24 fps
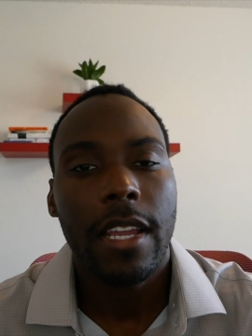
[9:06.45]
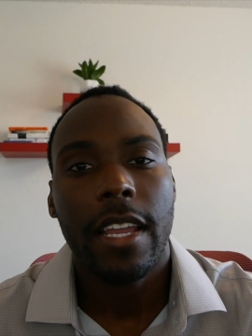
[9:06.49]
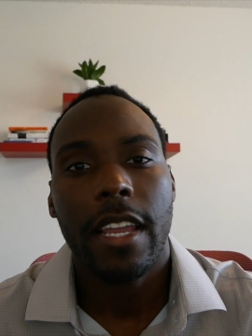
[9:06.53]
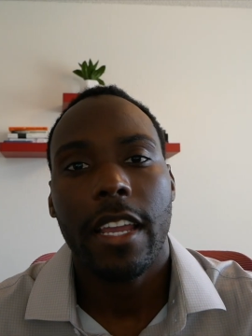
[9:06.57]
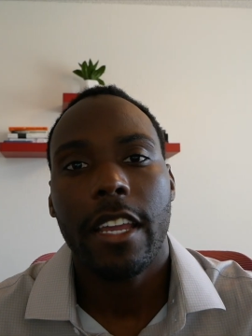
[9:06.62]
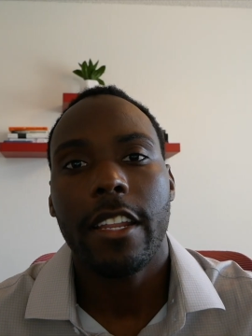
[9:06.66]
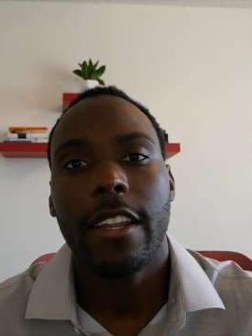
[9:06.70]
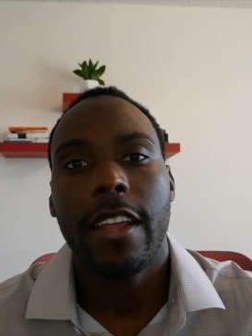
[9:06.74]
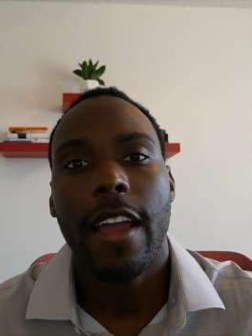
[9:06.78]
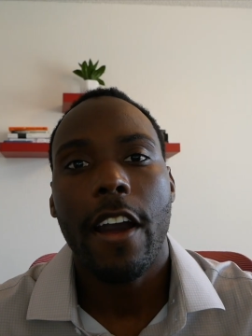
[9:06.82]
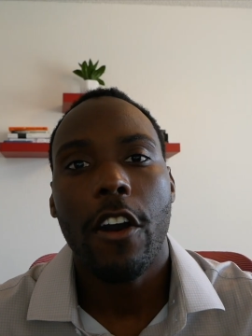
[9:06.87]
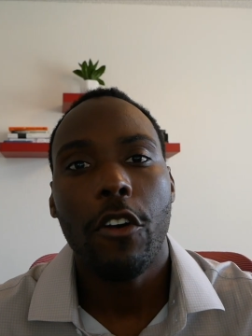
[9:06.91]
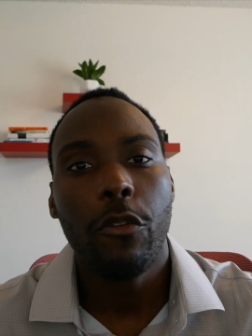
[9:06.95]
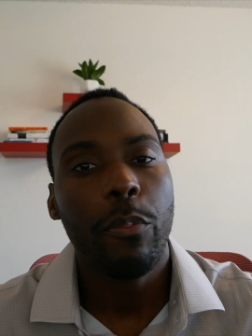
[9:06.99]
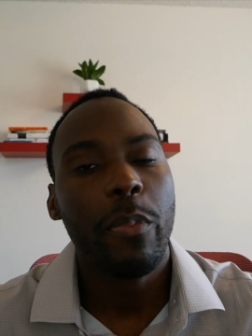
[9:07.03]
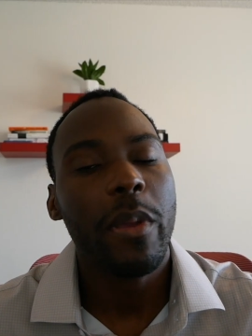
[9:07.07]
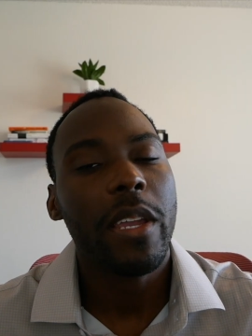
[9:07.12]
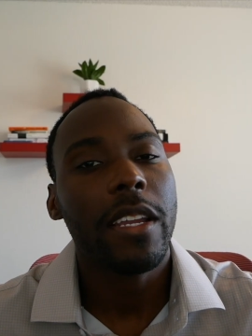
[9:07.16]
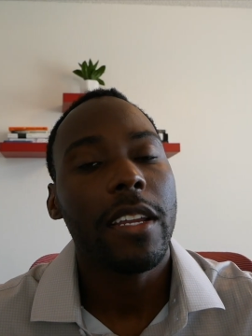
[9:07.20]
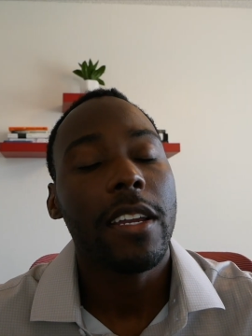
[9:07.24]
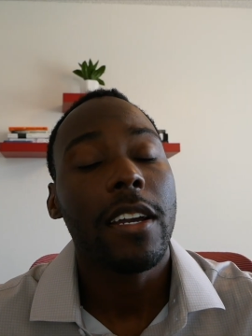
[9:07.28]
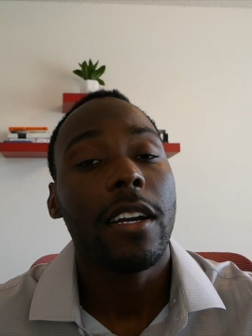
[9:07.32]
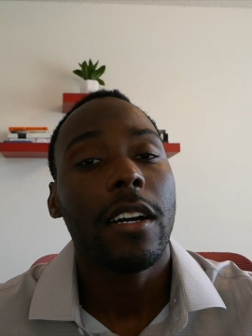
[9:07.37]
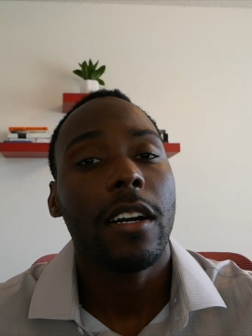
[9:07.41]
and
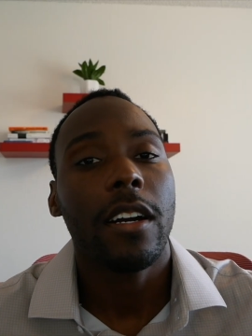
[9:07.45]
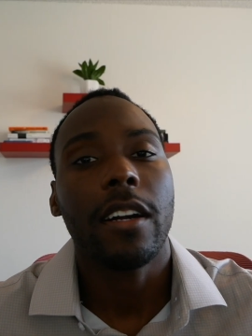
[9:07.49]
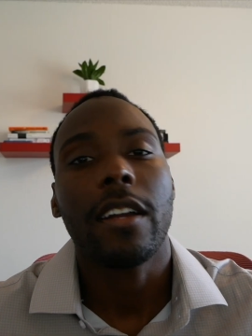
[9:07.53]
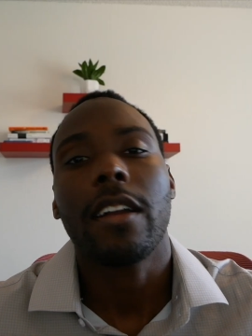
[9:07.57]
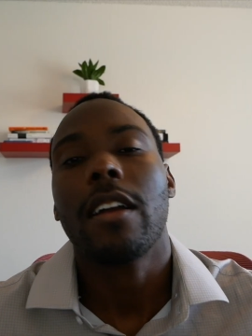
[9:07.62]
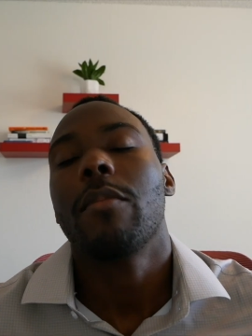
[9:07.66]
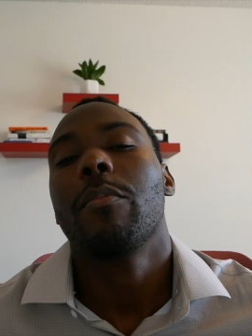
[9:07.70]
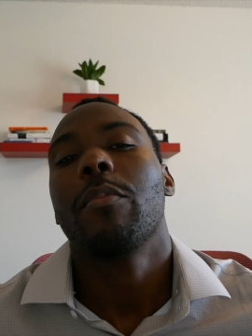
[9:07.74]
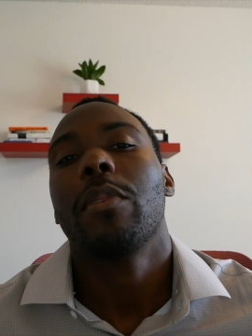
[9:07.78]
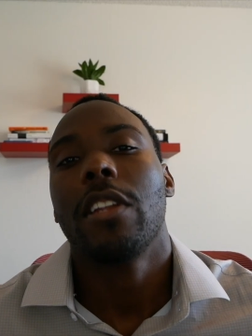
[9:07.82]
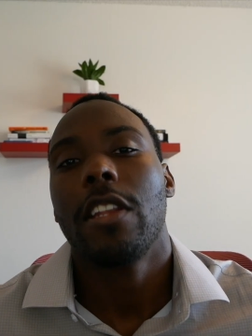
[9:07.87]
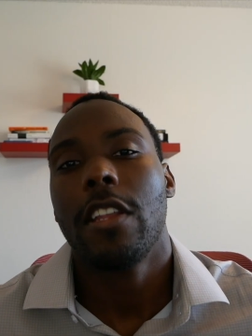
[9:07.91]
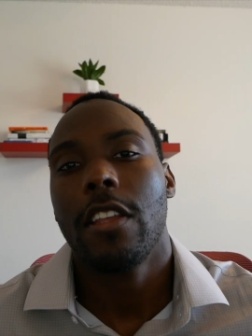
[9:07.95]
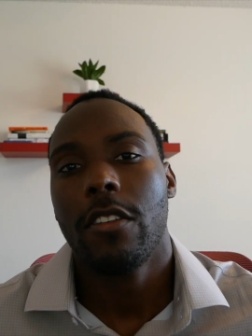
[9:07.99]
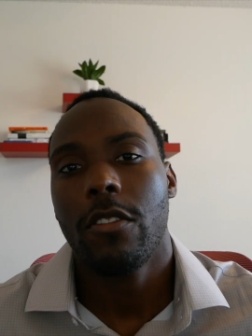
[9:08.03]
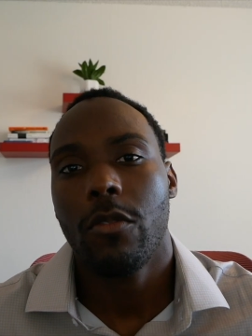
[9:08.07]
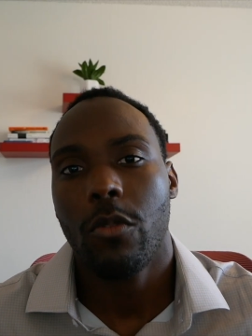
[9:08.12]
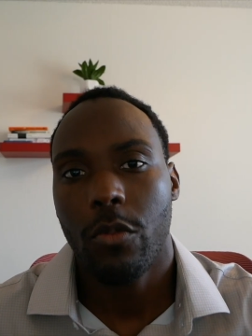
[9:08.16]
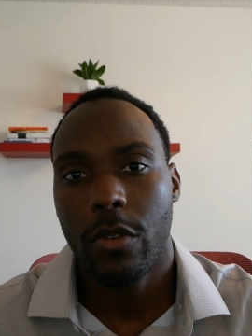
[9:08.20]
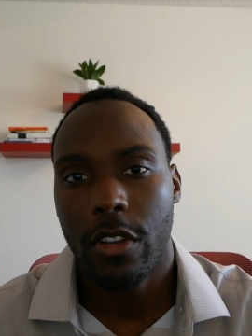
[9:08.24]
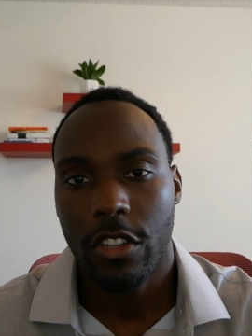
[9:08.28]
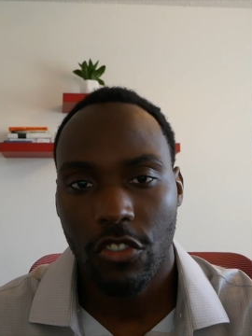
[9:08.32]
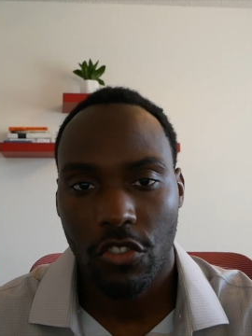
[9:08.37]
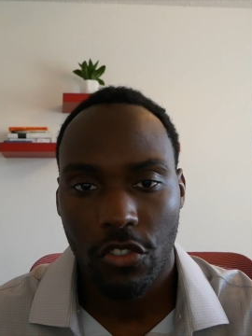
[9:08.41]
helping a company
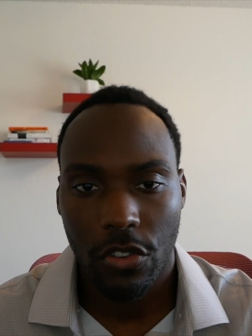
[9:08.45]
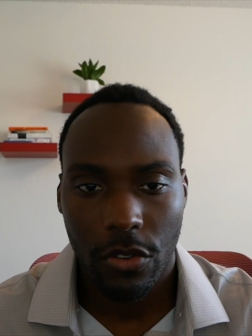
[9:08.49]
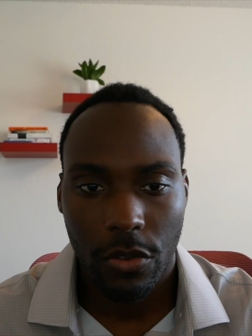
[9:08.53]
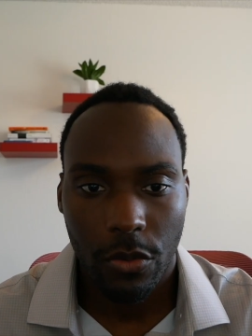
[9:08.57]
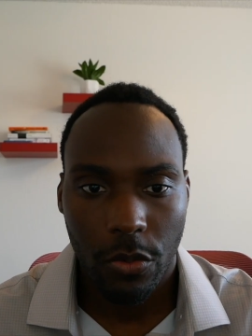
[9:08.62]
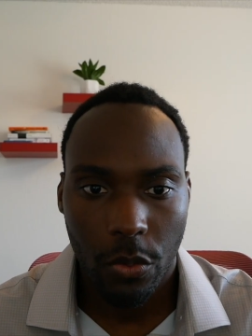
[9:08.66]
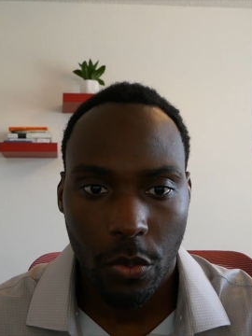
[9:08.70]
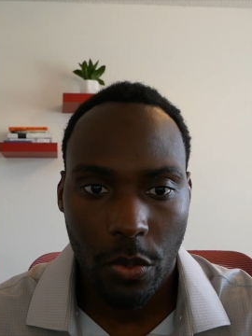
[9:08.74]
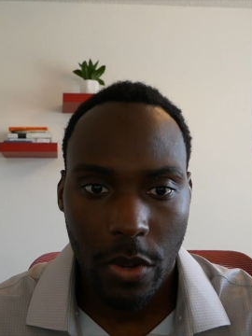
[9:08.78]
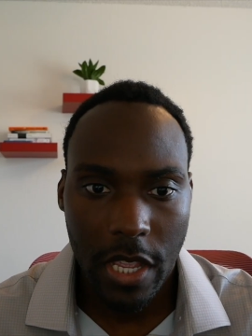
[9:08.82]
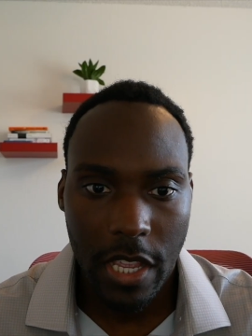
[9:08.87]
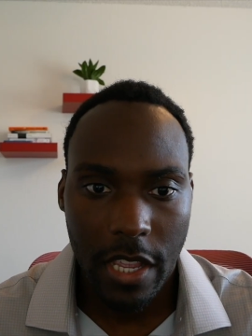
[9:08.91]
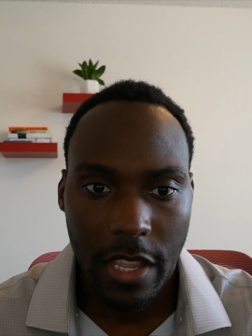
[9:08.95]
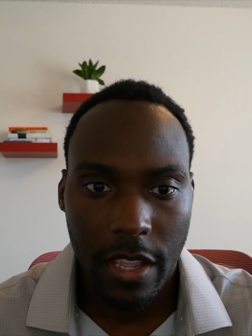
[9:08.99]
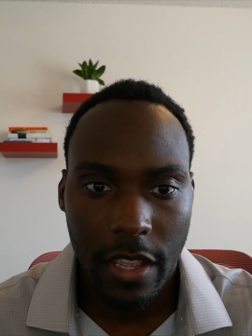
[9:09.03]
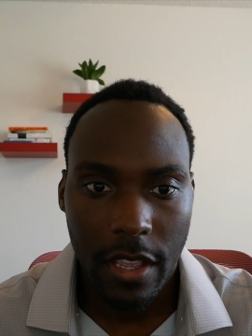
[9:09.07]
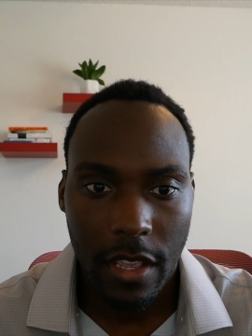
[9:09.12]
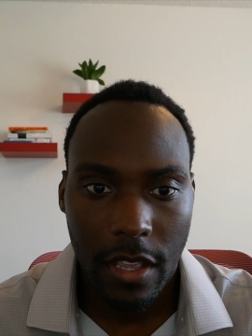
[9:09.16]
which we